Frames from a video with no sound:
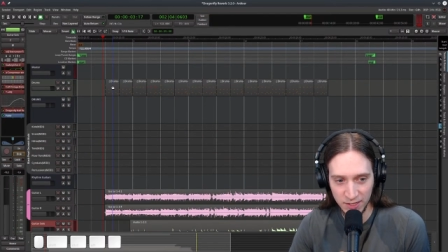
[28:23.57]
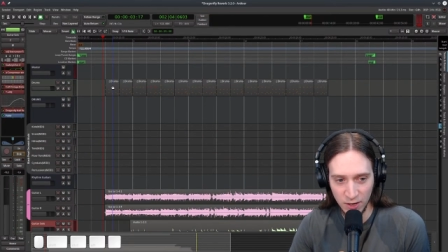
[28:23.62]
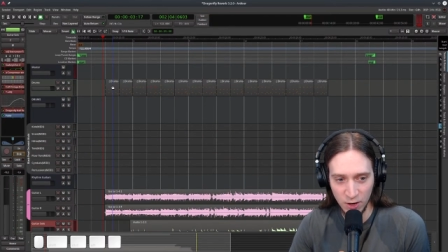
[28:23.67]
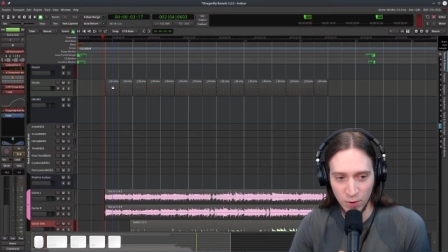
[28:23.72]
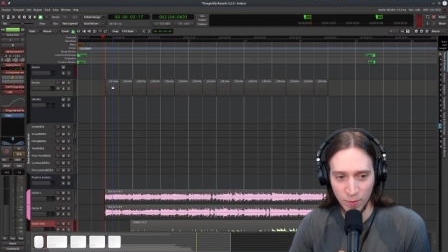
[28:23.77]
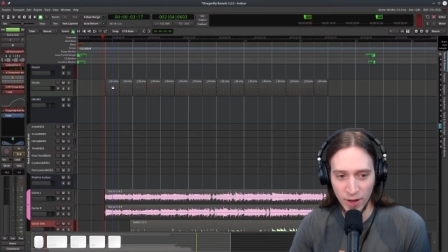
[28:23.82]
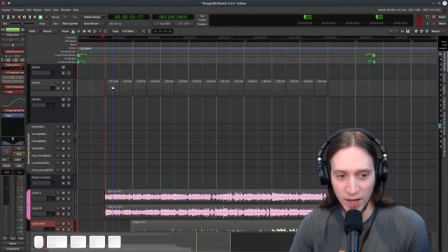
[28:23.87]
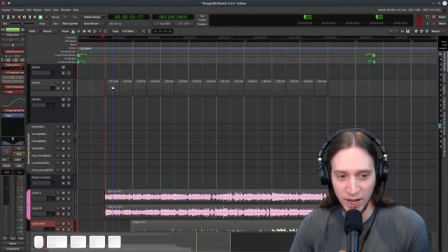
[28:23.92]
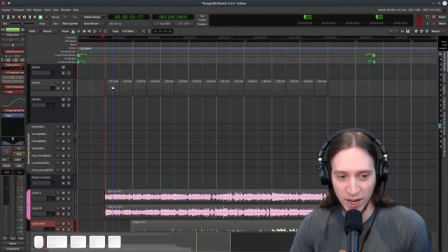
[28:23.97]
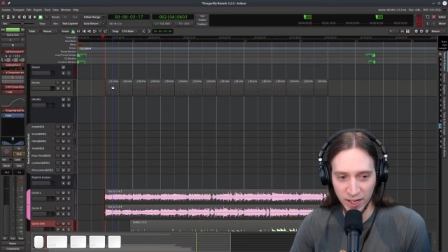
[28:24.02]

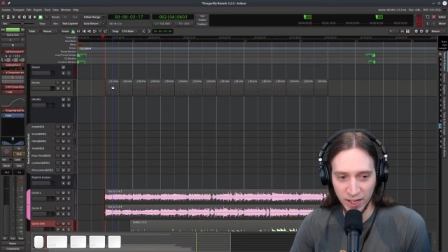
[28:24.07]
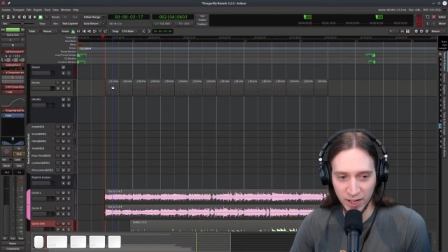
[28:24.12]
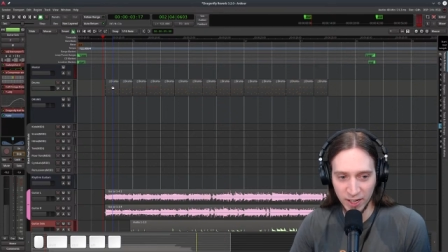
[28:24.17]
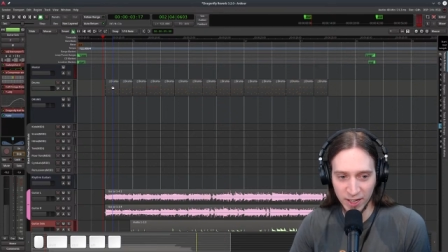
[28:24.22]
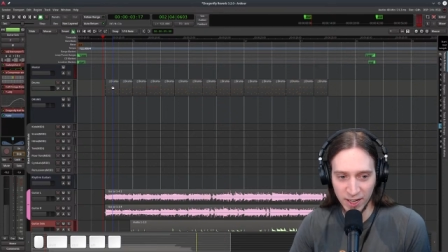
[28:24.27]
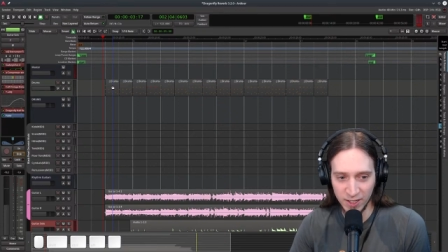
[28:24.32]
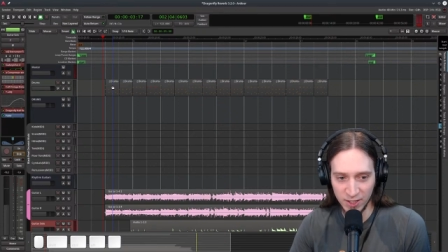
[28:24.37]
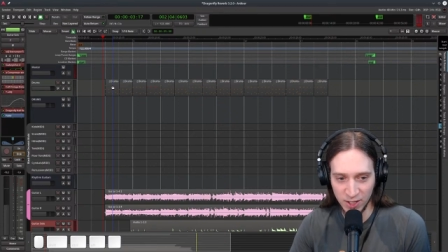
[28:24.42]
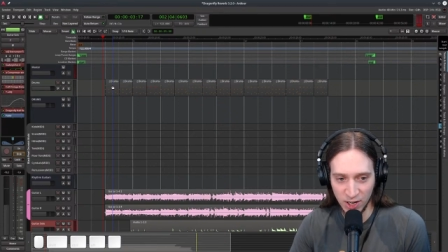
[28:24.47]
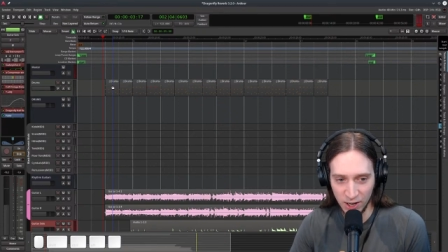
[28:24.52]
oh man, I gotta
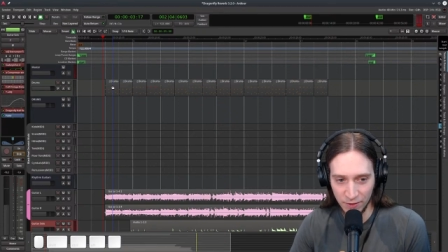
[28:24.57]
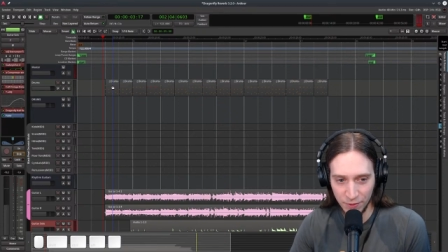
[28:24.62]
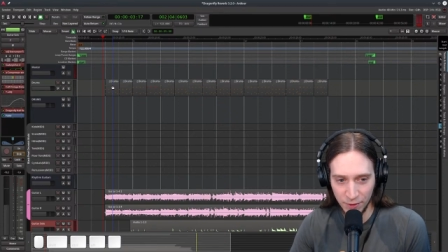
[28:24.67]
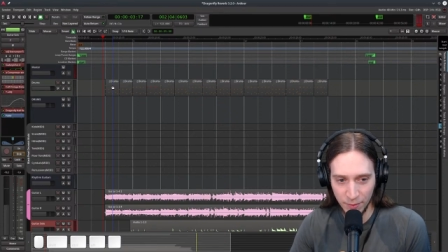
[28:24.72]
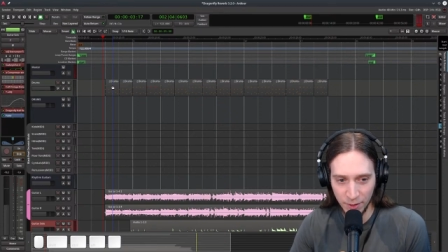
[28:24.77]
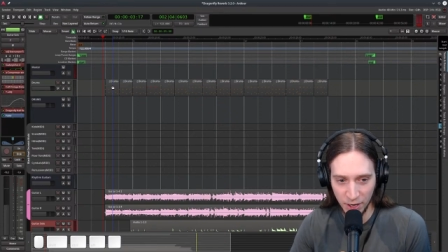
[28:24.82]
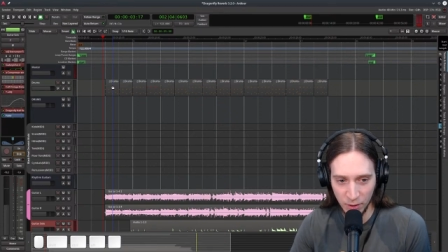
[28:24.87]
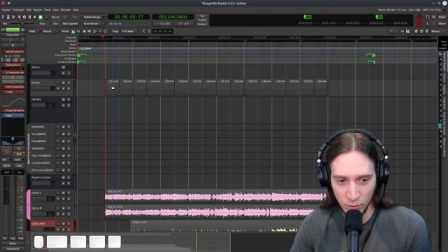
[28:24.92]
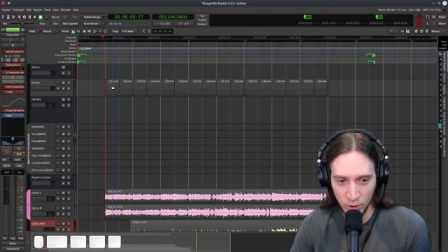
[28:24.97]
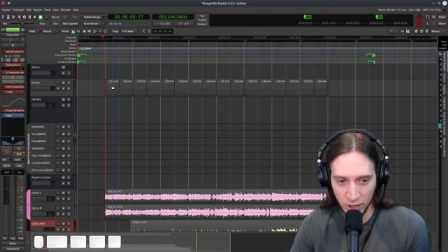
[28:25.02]
get coffee,
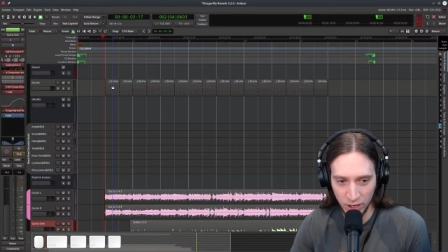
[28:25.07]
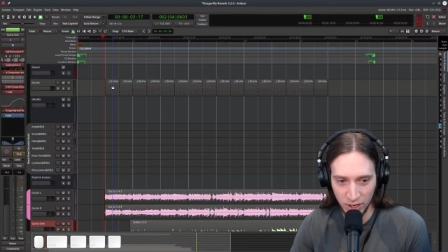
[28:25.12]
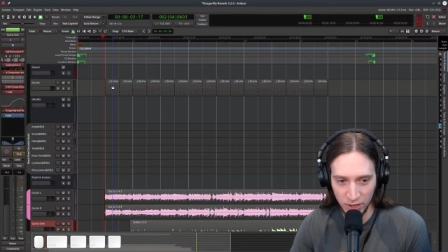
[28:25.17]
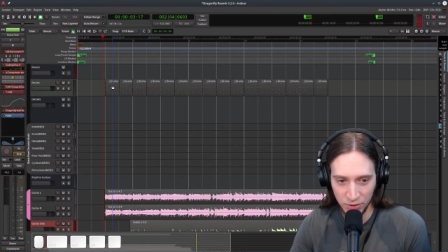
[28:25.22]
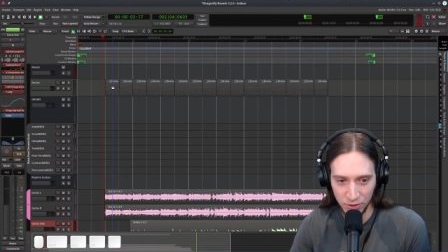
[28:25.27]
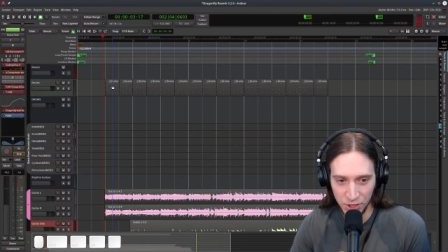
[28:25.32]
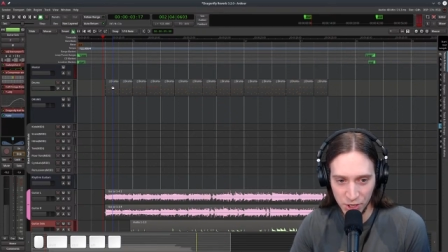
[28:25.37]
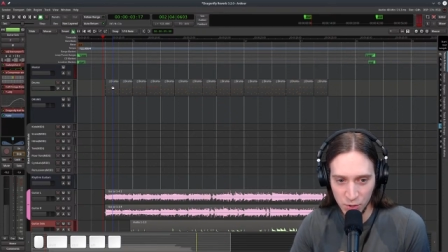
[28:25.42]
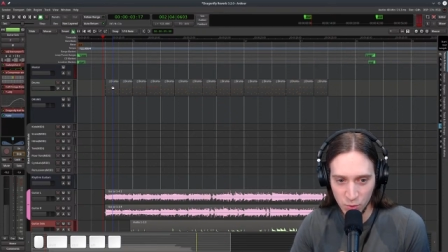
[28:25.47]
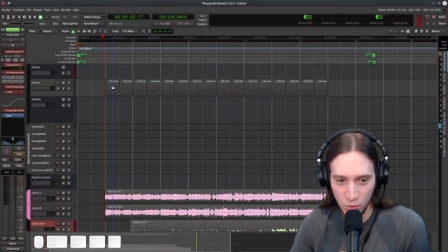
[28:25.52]
but I want to
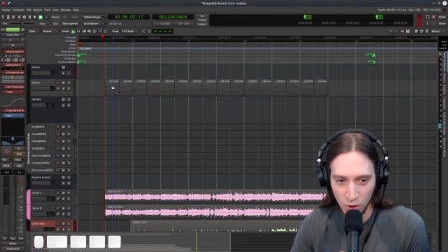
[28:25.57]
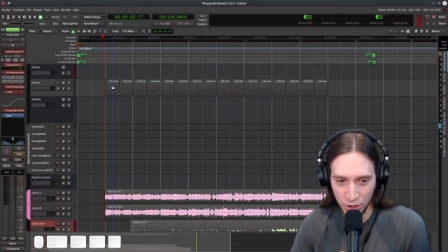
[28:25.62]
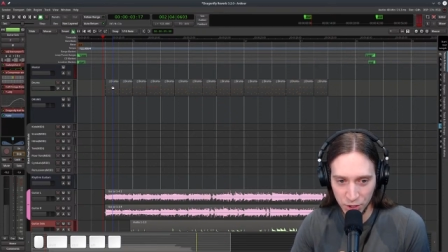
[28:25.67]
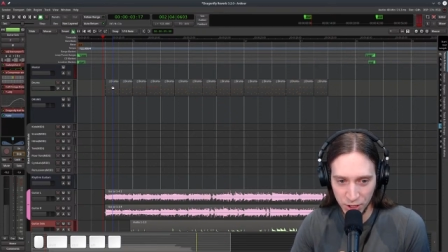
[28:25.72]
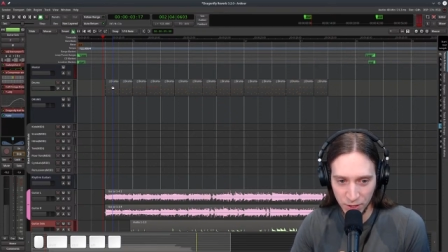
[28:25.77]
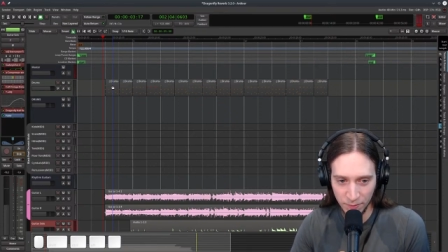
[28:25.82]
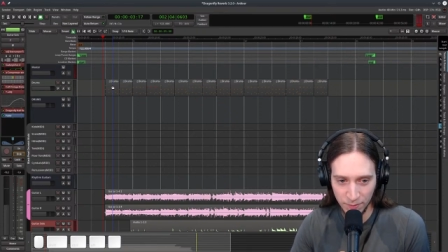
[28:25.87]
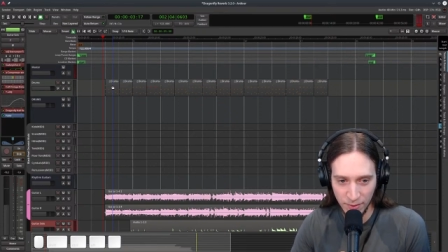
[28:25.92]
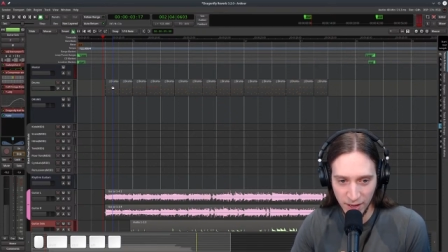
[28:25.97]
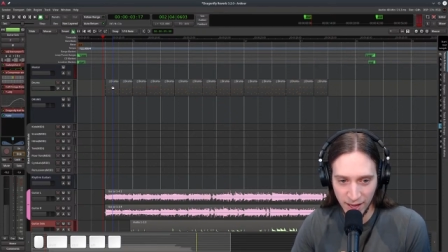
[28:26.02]
continue
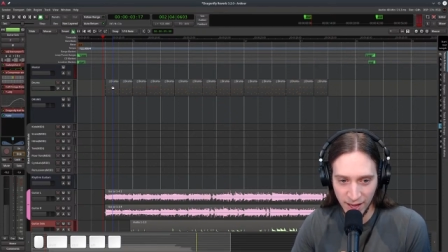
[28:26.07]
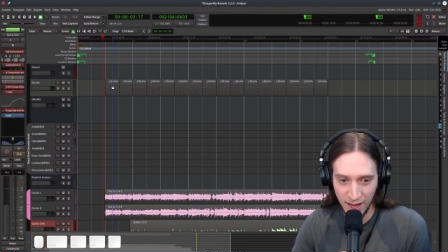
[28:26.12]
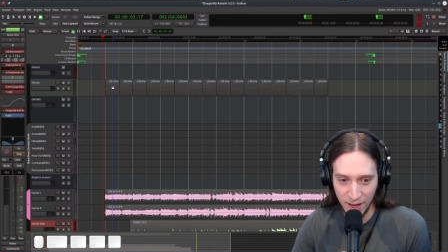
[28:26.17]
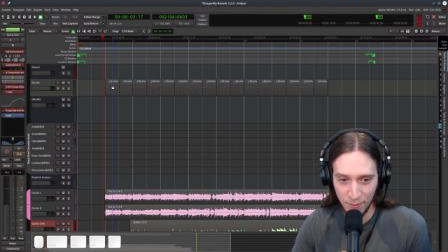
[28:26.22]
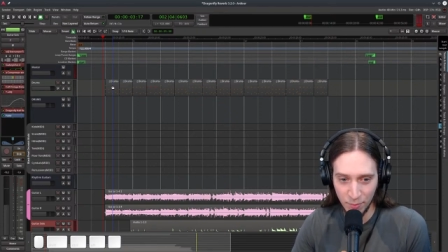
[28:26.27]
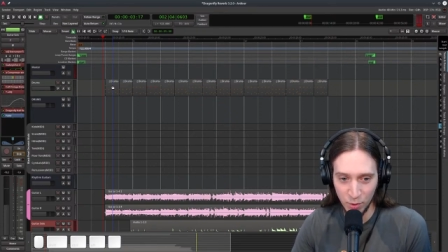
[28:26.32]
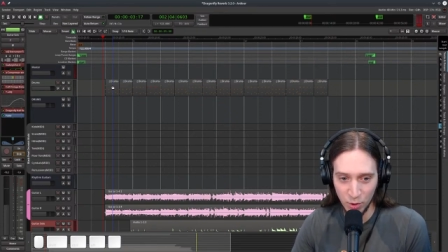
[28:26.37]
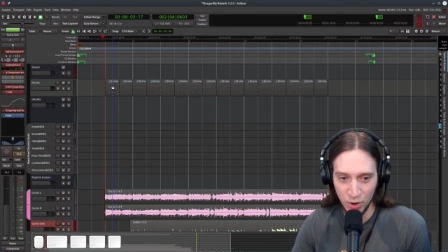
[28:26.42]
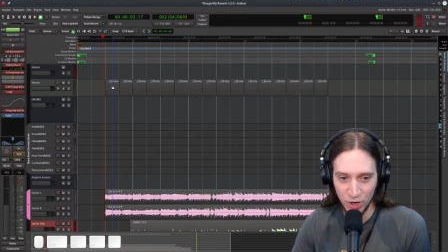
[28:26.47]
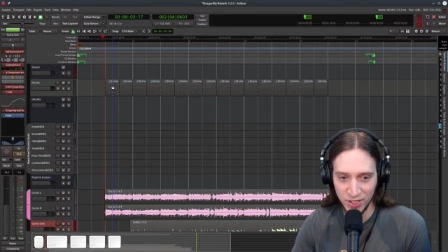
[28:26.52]
watching my
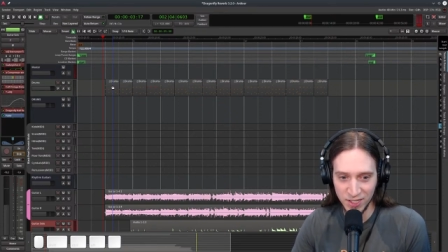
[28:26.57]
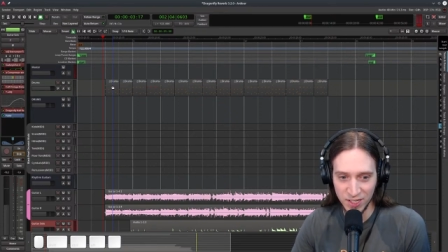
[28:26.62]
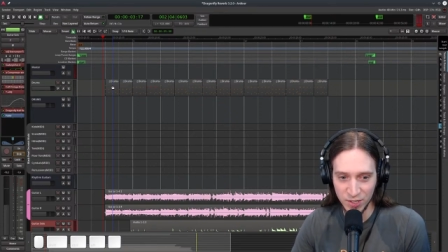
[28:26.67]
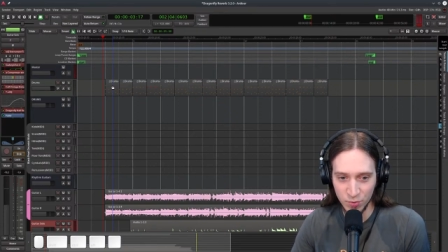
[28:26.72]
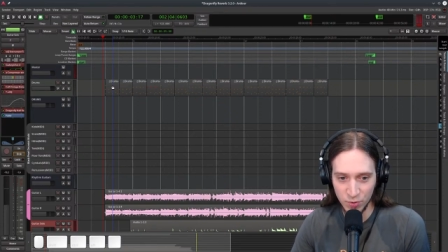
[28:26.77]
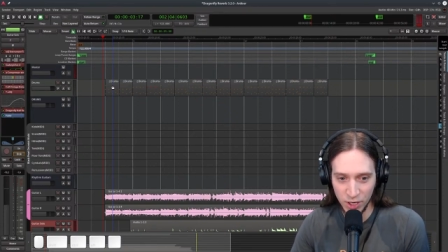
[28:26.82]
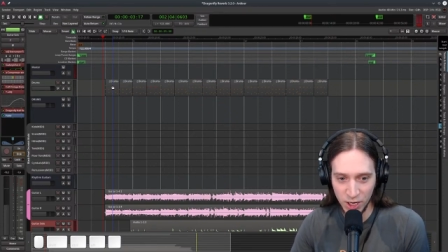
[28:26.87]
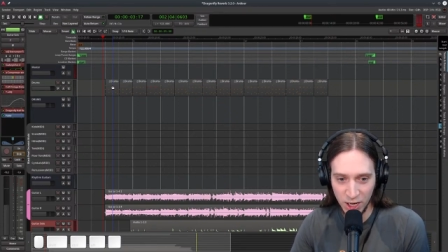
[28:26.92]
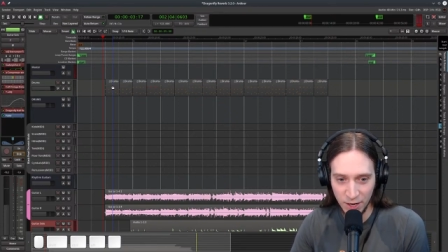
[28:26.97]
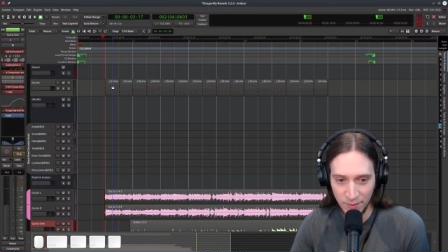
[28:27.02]
boy
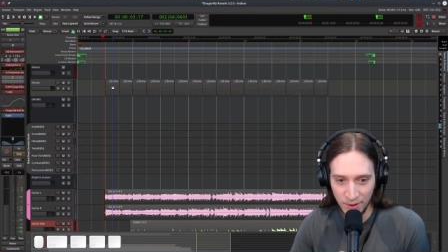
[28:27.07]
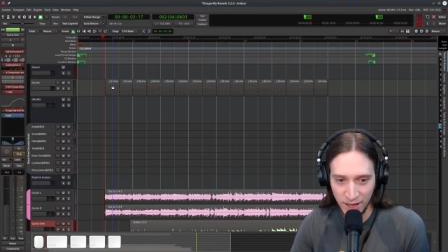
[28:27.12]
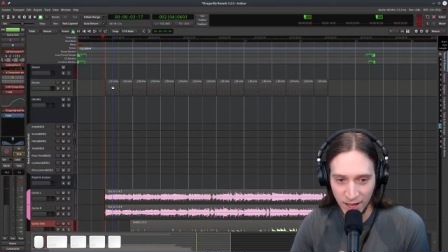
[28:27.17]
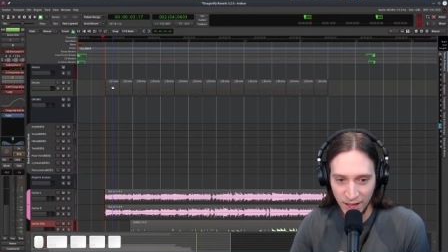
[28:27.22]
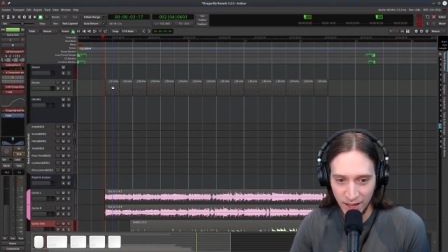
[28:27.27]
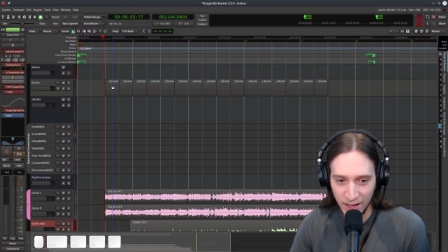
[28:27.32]
stream,